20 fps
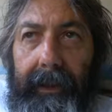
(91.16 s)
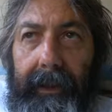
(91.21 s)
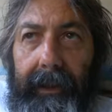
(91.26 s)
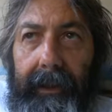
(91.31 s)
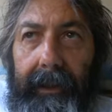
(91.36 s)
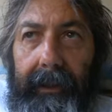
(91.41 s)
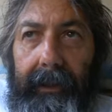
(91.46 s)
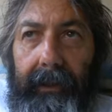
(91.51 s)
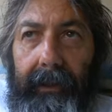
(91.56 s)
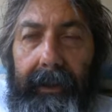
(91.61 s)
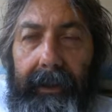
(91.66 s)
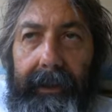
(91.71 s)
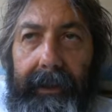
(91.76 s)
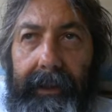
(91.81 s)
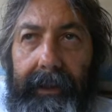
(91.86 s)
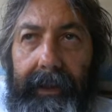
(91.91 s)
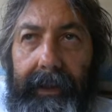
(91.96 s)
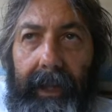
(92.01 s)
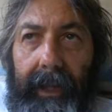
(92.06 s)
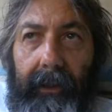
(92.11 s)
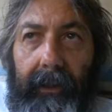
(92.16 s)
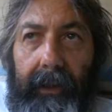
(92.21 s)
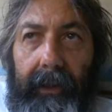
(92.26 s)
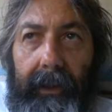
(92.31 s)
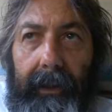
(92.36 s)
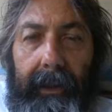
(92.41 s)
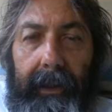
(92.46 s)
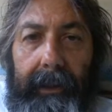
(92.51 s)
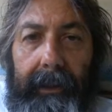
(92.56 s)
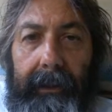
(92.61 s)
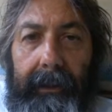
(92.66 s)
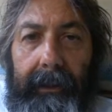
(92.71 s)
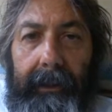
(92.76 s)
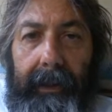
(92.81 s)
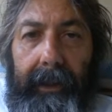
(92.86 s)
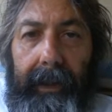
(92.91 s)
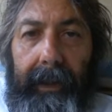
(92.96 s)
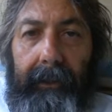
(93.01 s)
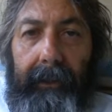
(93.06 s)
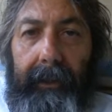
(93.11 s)
increases
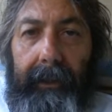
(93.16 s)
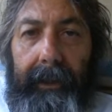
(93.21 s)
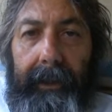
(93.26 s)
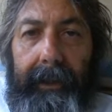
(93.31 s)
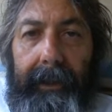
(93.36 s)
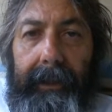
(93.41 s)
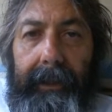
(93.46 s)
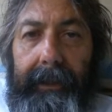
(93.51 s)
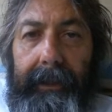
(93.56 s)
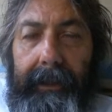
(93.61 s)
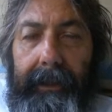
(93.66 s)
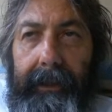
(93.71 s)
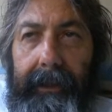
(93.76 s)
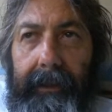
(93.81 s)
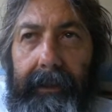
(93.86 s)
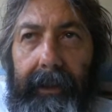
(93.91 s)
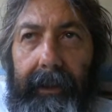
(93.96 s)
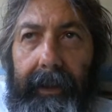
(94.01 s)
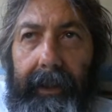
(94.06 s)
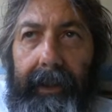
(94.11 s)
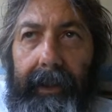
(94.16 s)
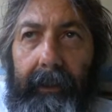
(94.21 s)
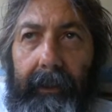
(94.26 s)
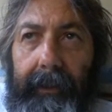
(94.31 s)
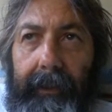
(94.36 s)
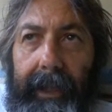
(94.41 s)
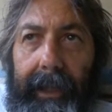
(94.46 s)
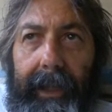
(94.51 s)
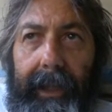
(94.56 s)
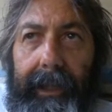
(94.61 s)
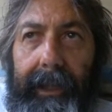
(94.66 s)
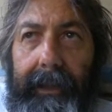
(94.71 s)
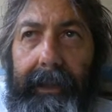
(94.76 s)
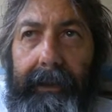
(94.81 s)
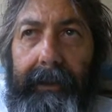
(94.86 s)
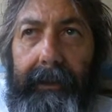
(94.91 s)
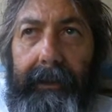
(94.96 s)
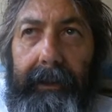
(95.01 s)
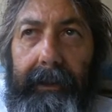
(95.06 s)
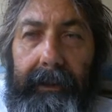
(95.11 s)
alkalinity, like up to 8
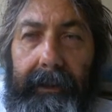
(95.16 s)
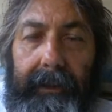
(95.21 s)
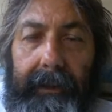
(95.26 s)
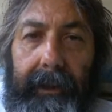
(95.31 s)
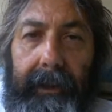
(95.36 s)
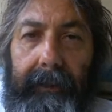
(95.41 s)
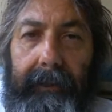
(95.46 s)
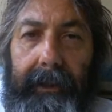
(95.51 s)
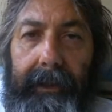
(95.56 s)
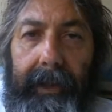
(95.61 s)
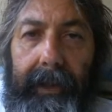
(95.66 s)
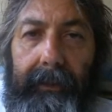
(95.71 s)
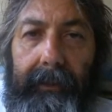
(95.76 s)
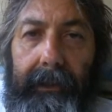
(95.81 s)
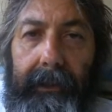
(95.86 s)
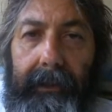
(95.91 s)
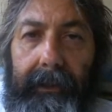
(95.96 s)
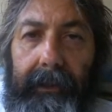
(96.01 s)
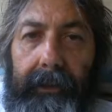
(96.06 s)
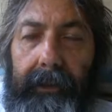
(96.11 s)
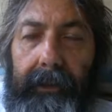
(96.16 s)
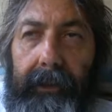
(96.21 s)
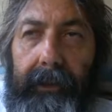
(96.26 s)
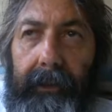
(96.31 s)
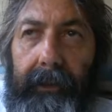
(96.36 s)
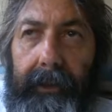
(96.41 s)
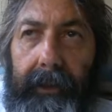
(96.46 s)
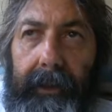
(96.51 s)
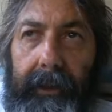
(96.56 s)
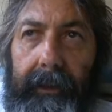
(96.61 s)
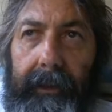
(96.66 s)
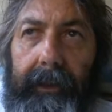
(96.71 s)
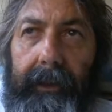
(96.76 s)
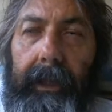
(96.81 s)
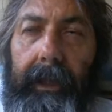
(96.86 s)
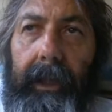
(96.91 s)
instead of 7's neutral, and then